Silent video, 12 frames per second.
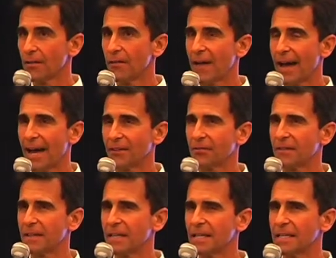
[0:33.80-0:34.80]
that
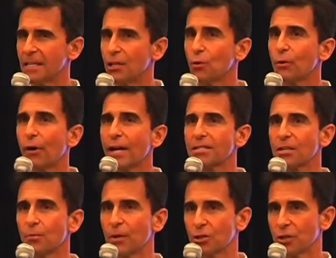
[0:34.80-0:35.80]
the Human Rights
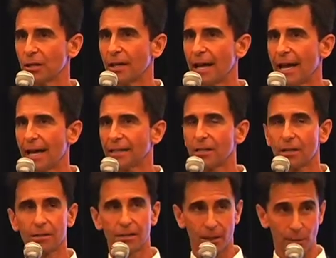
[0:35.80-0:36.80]
Commission had
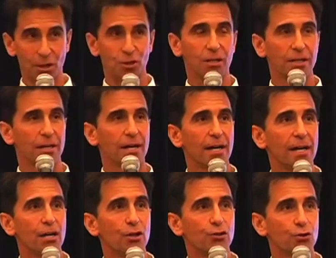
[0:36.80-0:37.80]
commissioned
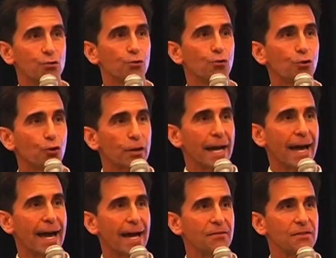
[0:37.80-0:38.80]
to look
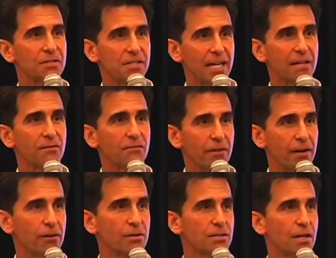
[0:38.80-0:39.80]
at the state of
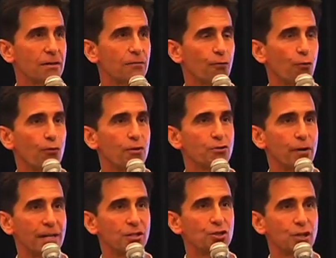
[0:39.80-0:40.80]
affairs for the
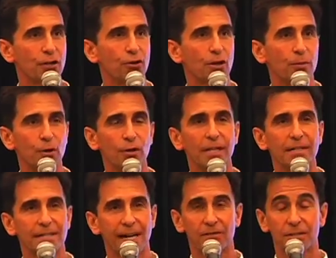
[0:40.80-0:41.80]
transgender community
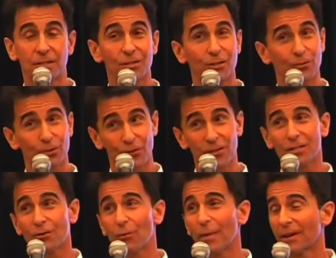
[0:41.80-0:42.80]
in San Francisco. So this is
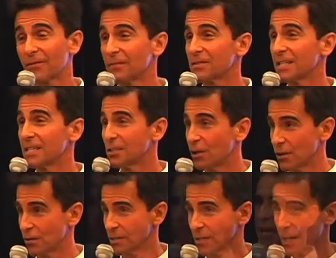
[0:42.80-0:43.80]
going back 15
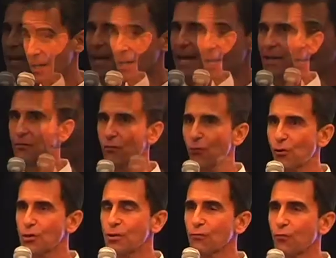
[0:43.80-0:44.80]
years. And
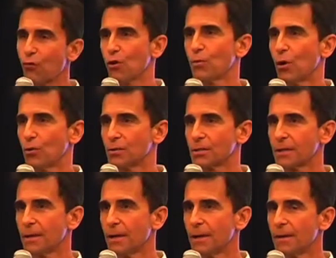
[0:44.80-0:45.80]
first and foremost,
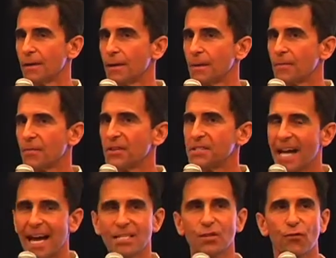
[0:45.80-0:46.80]
the
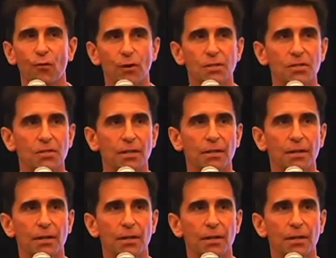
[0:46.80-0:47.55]
task force